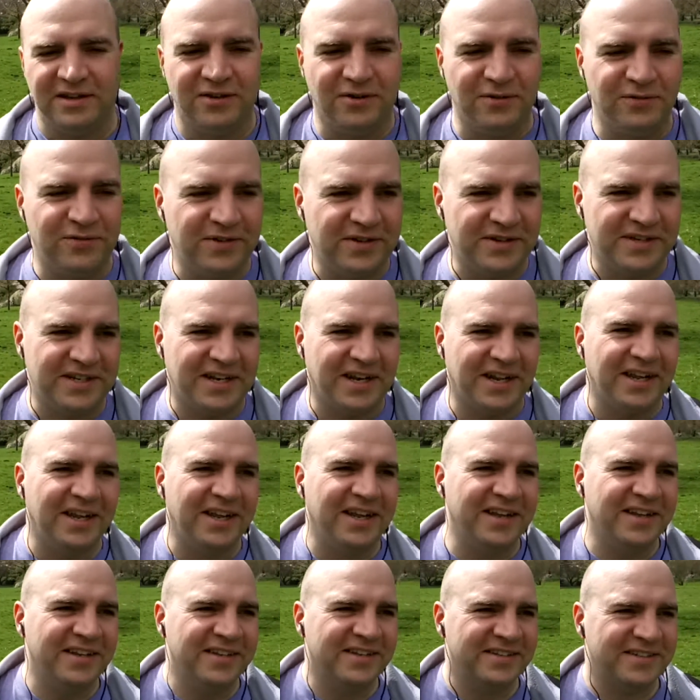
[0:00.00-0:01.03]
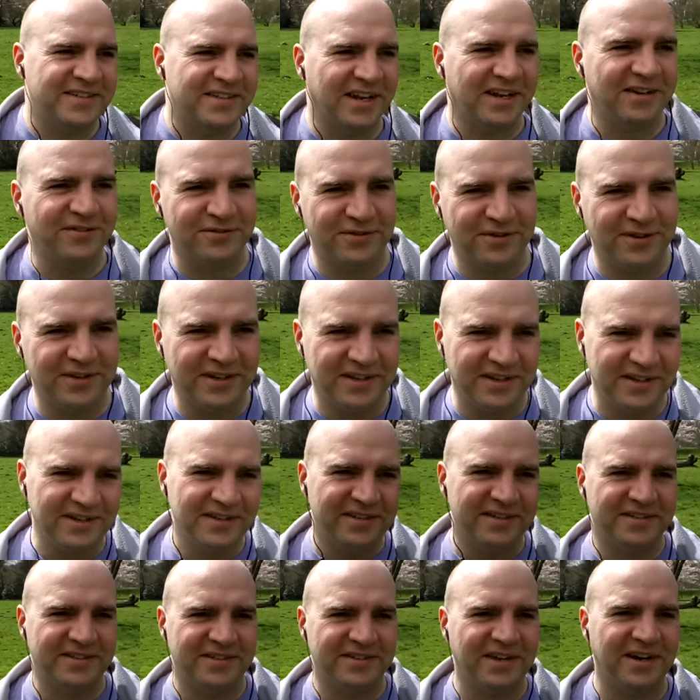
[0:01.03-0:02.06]
Obviously, slavery
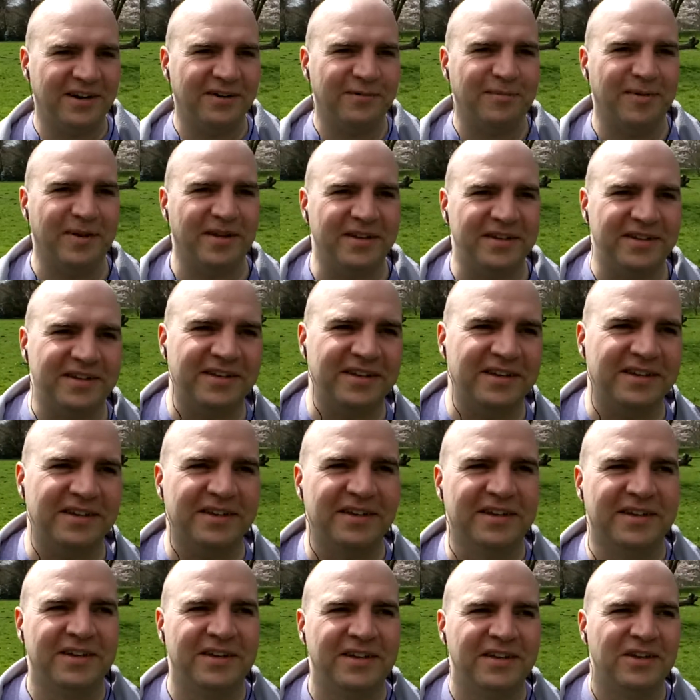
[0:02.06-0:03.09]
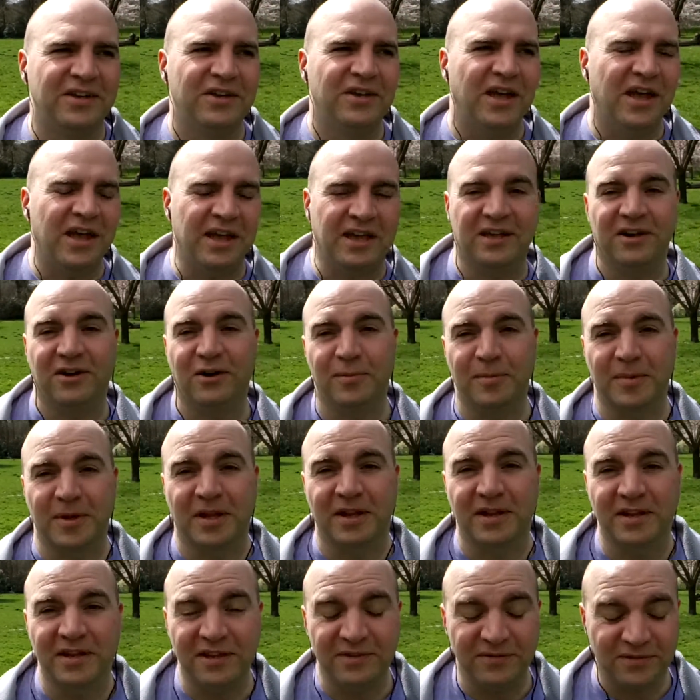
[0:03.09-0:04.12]
is a terrible idea,
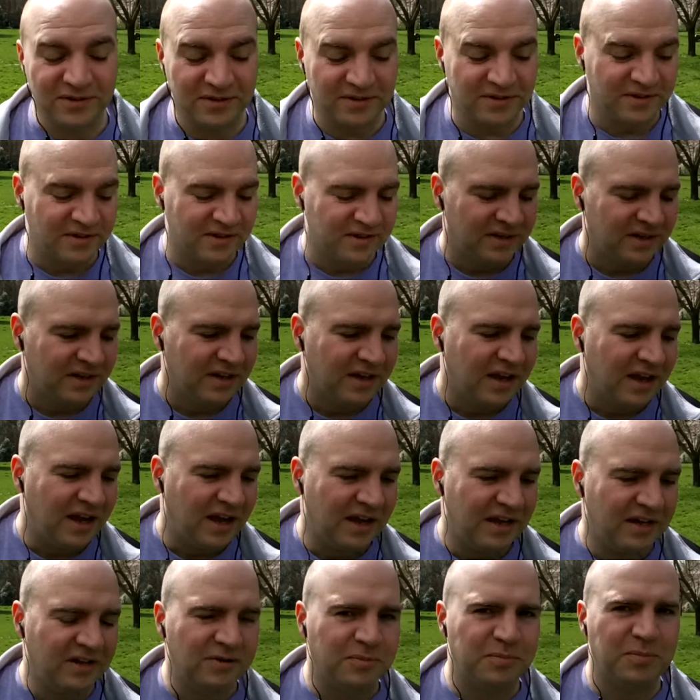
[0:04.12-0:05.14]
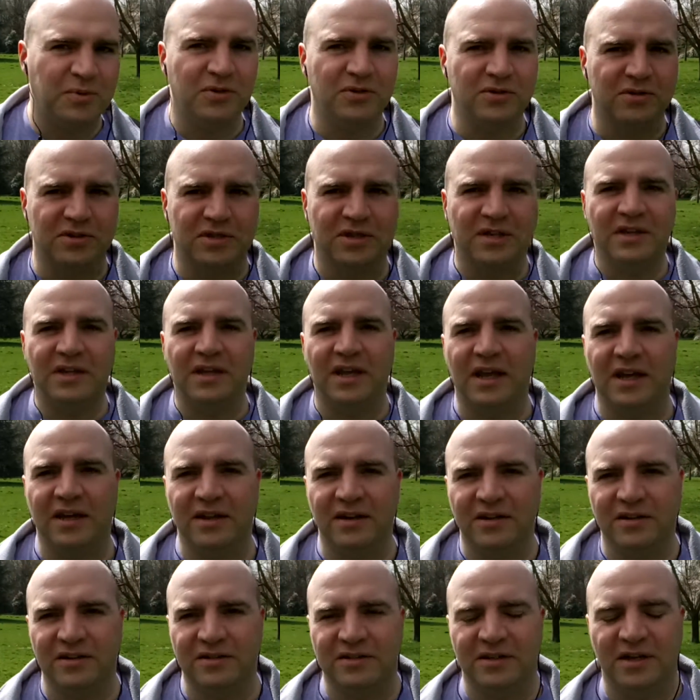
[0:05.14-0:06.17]
economically even, and personally,
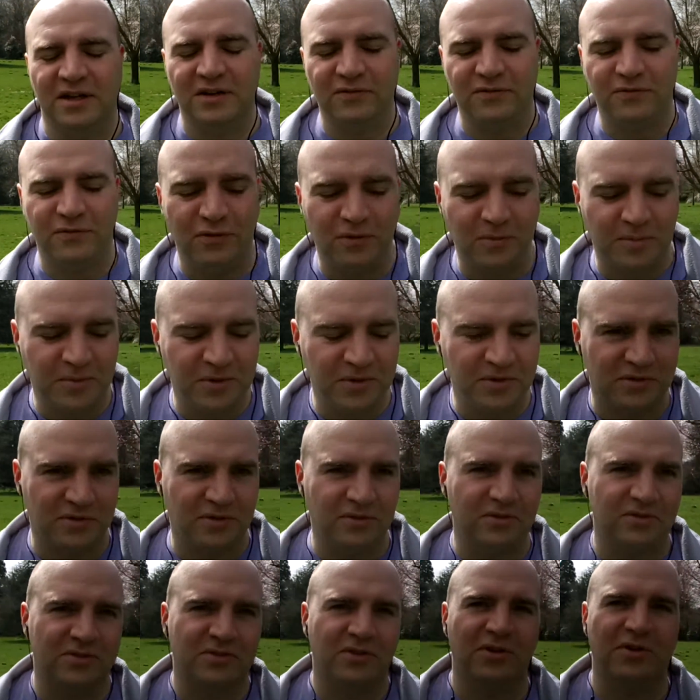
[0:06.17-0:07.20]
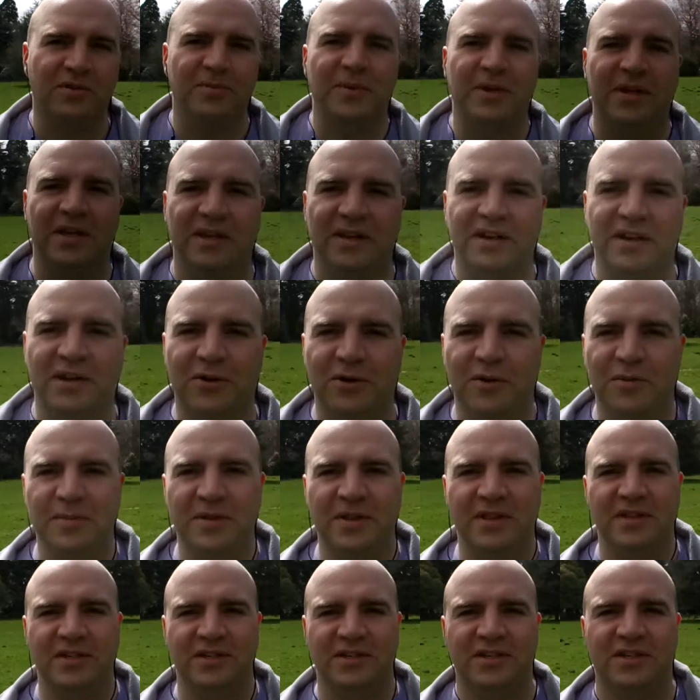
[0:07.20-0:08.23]
and for personal autonomy. And now
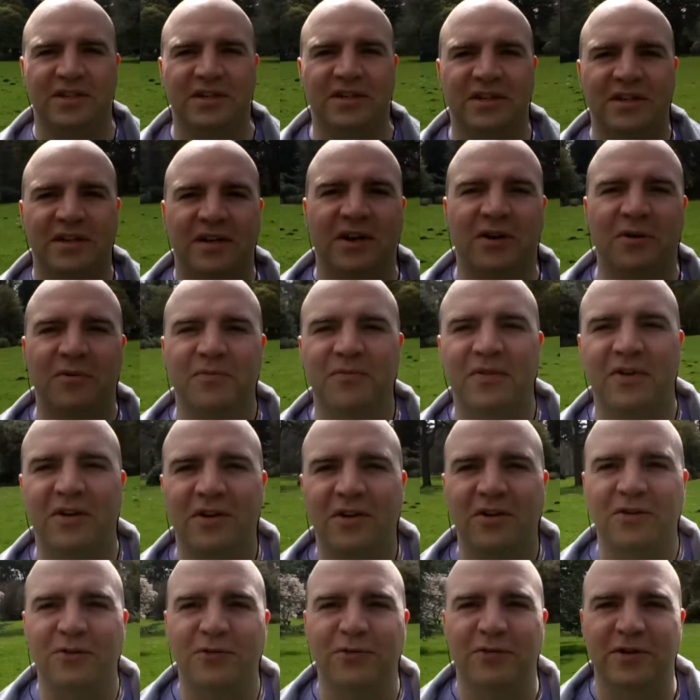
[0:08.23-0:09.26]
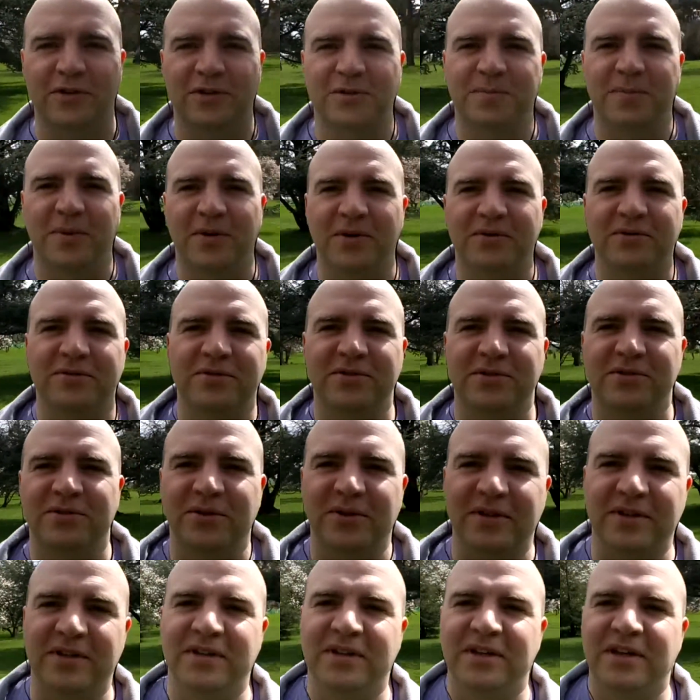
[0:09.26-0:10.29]
I'm very overexposed, so
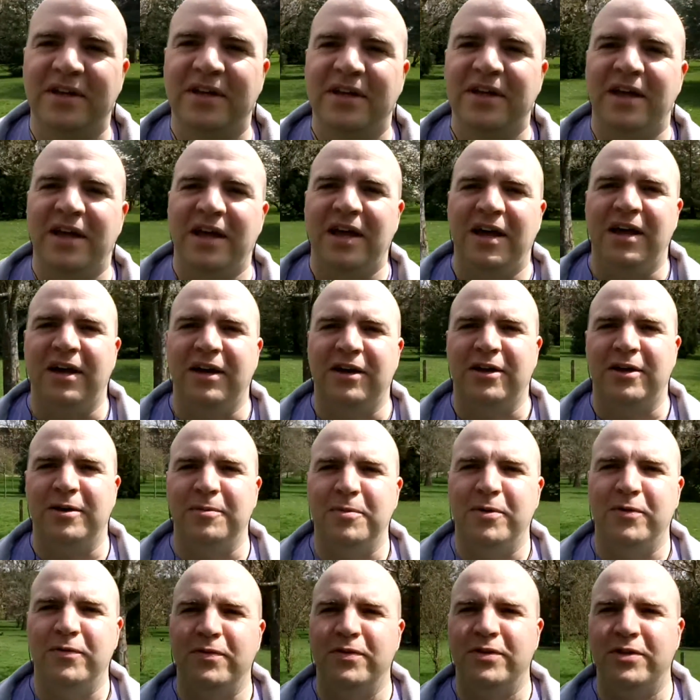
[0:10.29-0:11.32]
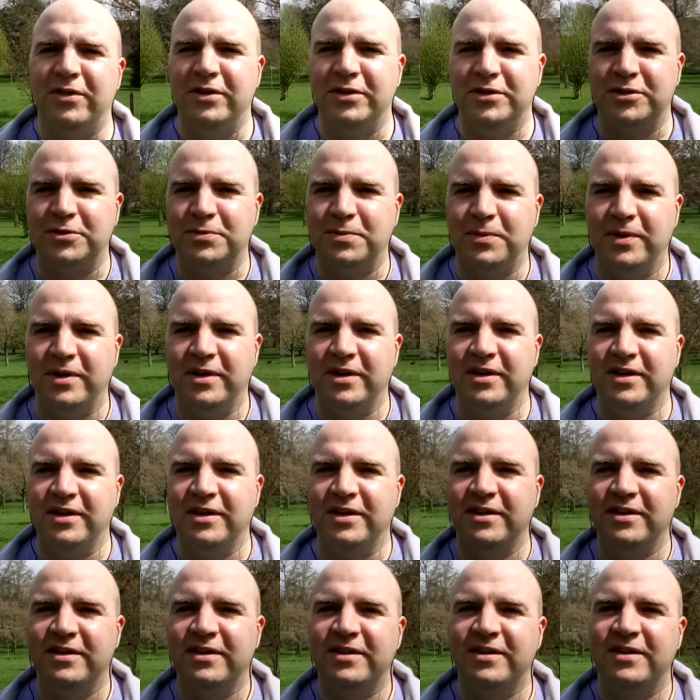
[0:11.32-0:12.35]
I'll come over this way.
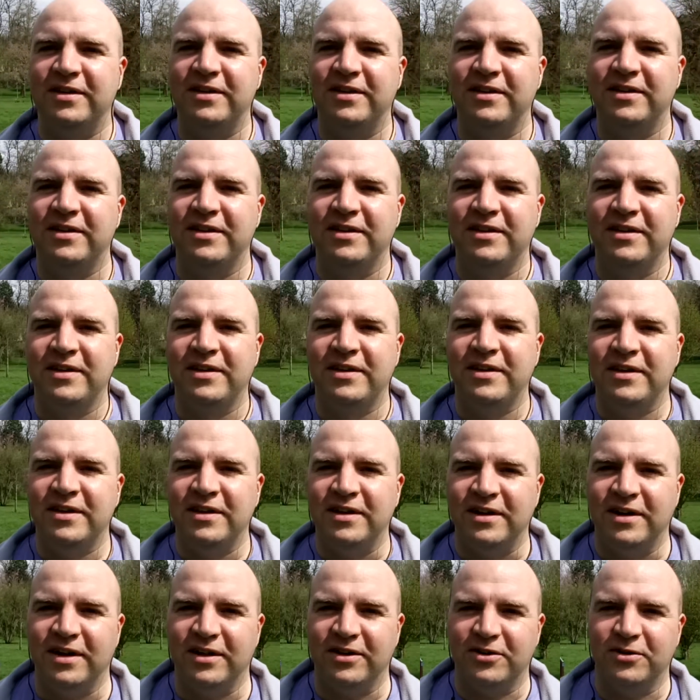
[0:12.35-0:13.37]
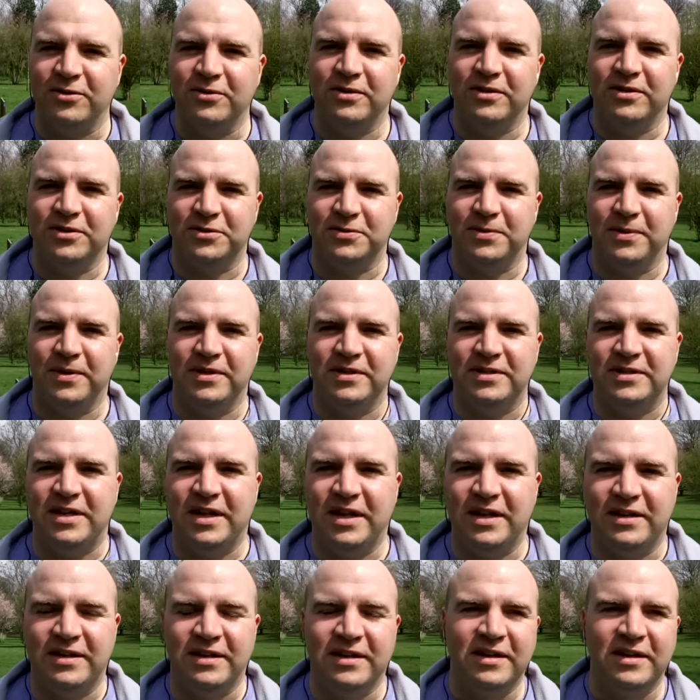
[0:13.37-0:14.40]
I'll go in this way instead.